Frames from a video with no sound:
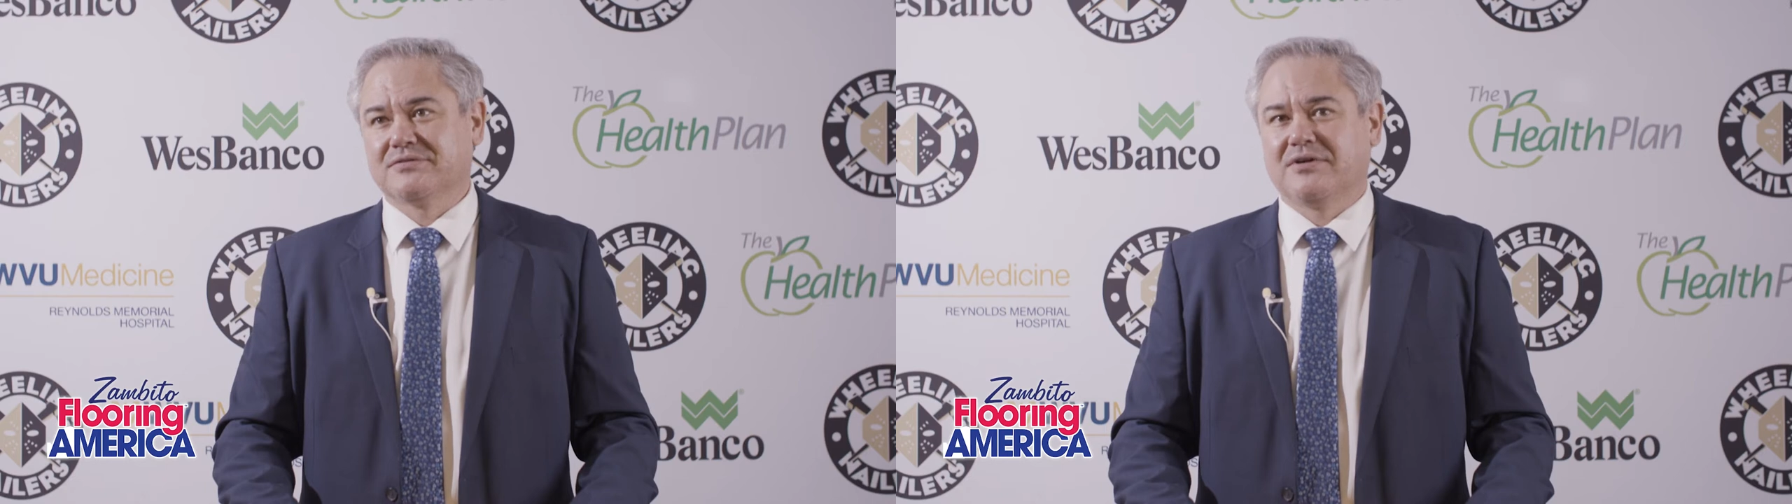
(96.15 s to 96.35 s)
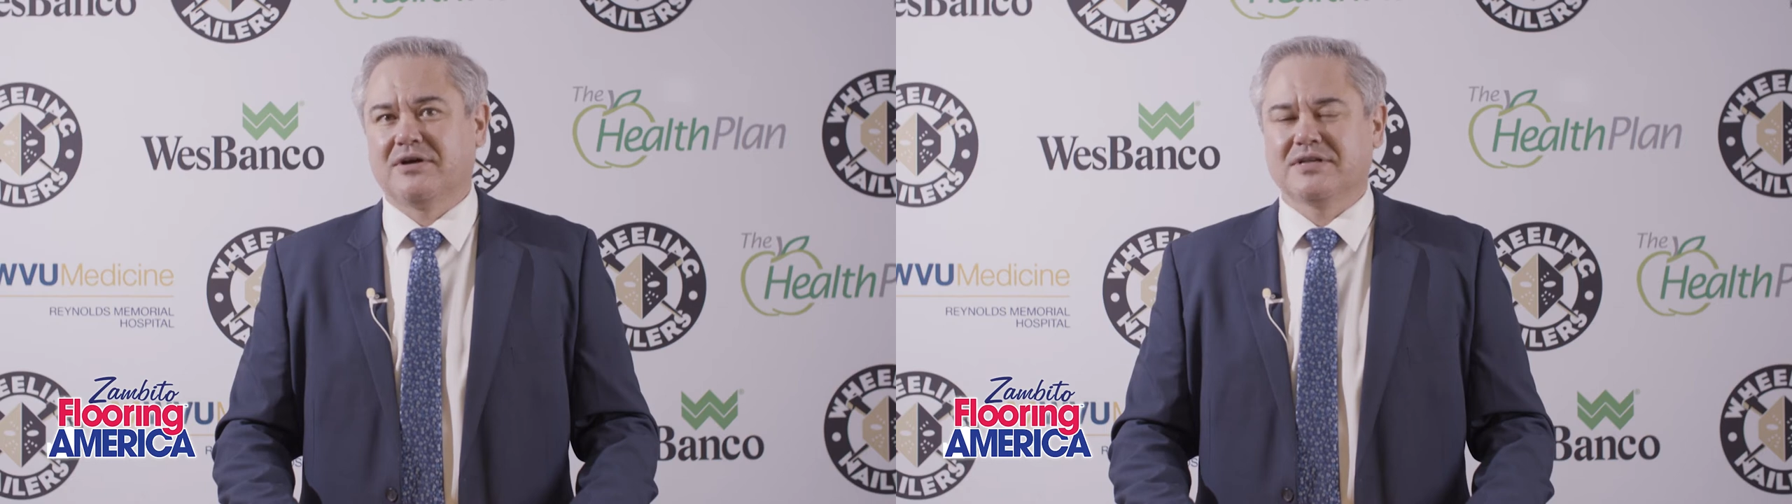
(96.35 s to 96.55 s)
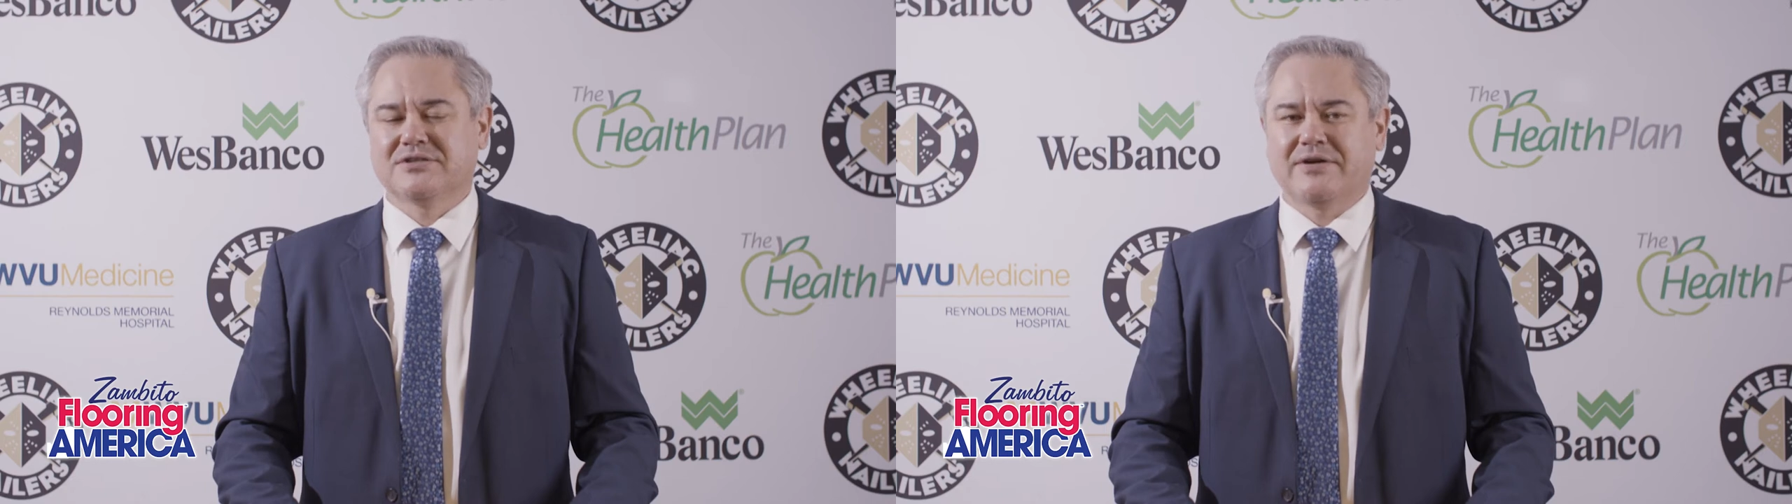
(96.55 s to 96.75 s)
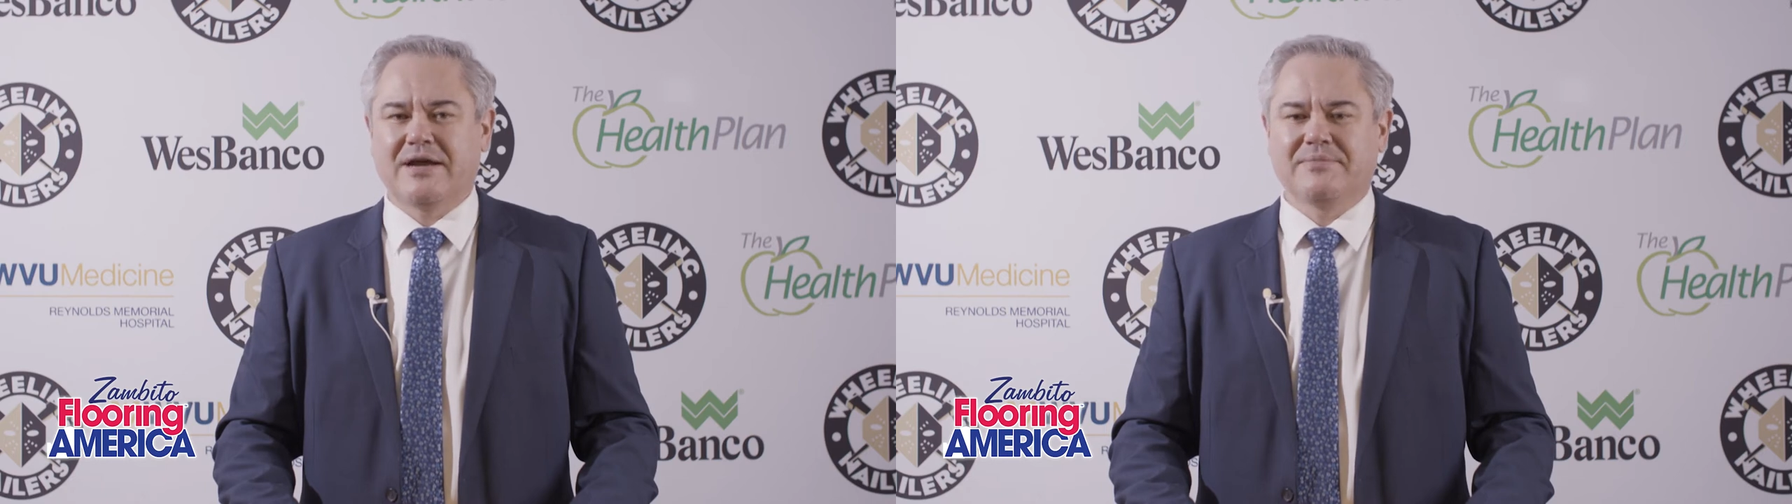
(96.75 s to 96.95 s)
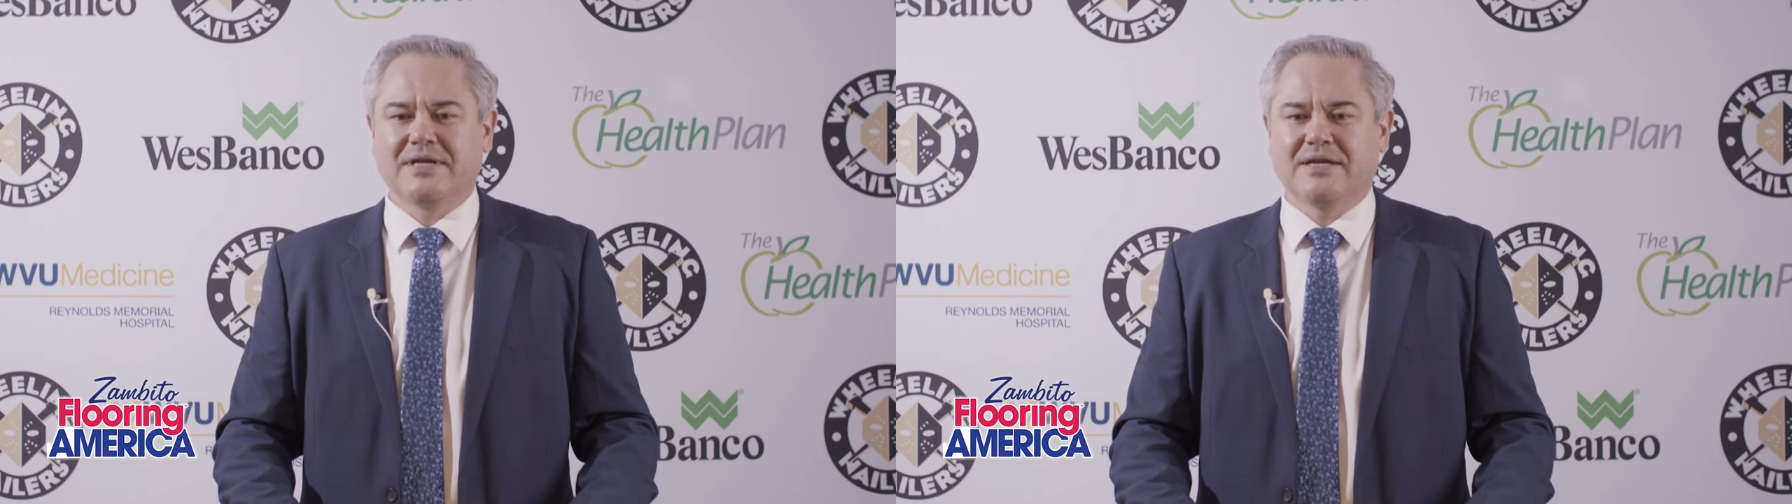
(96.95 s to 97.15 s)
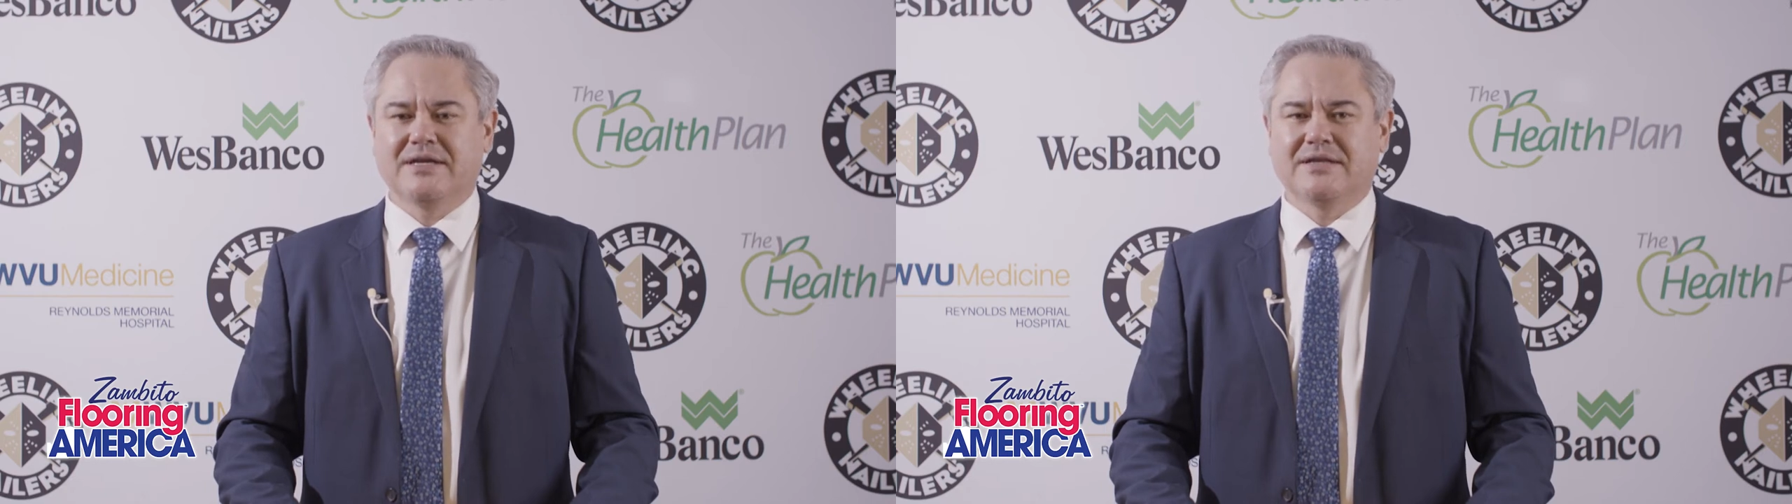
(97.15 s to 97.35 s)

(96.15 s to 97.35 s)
of all, because they're hemmed in.